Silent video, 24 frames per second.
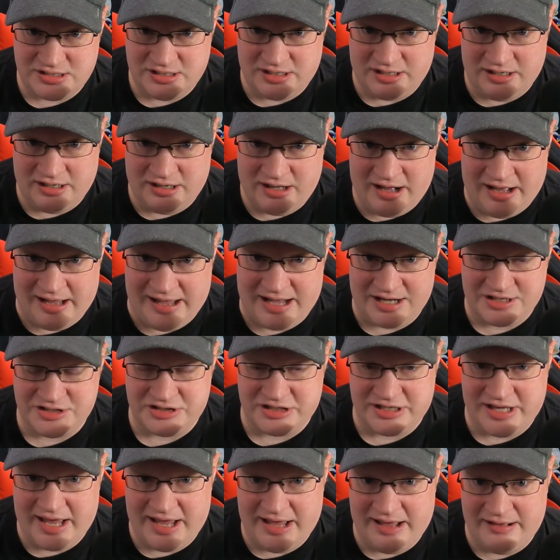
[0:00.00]
uh, I
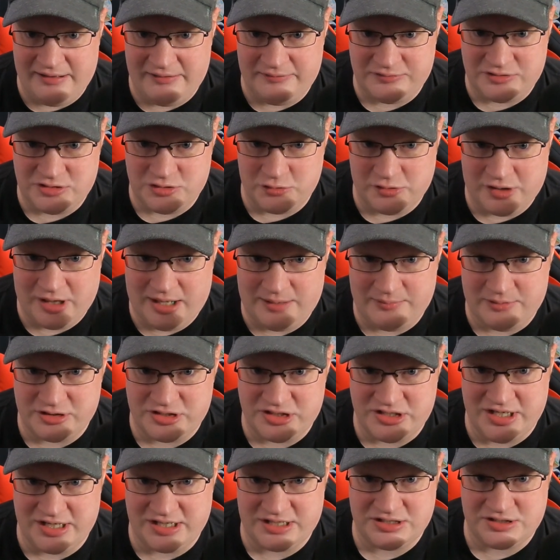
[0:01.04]
actually have Soul Calibur
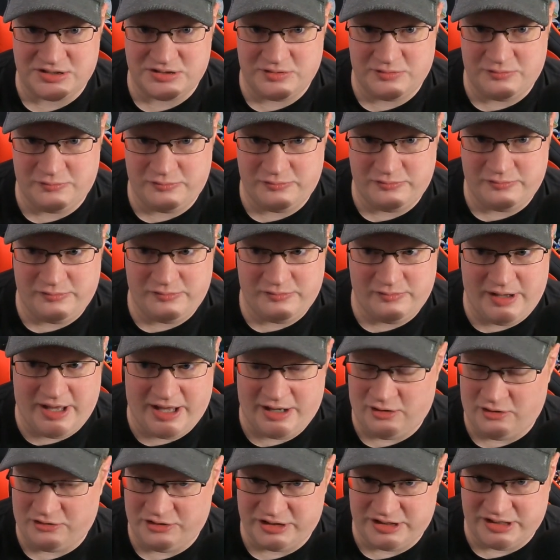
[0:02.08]
six and
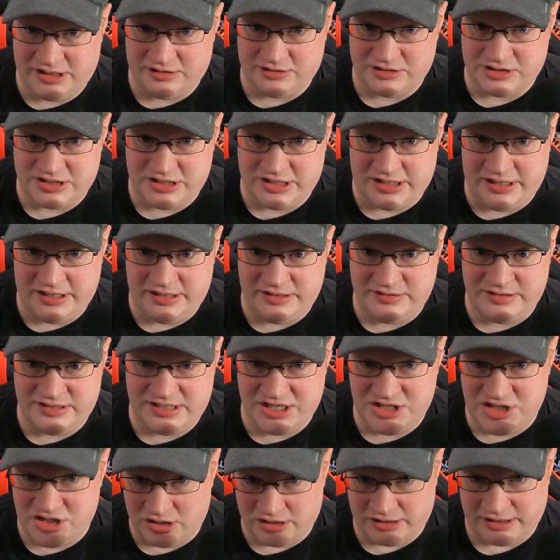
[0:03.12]
all the D L C
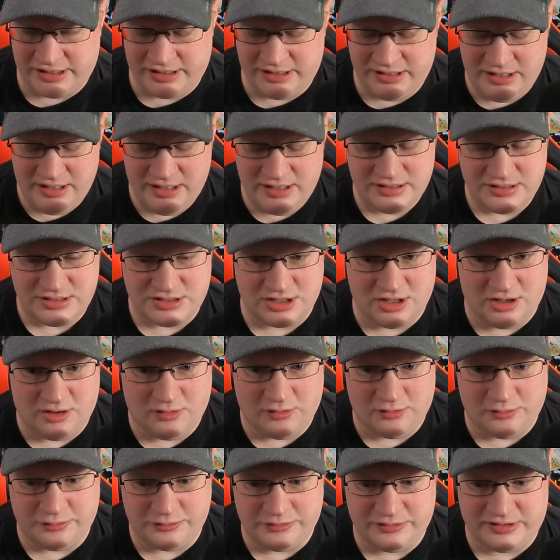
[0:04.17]
digitally.
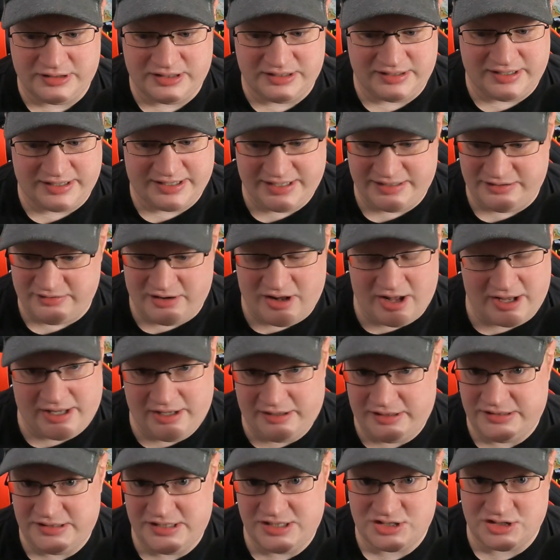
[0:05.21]
So, they're, again, they're not
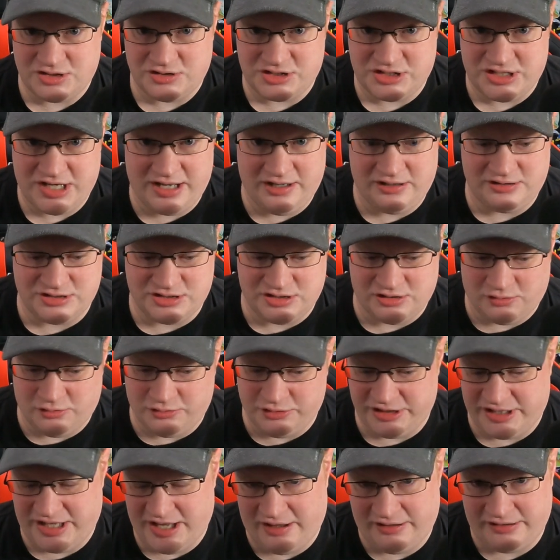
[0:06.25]
counting digital sales. They're
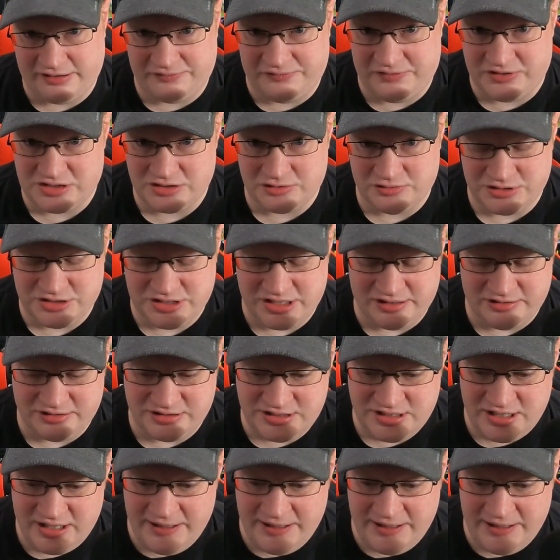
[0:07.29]
only counting physical sales.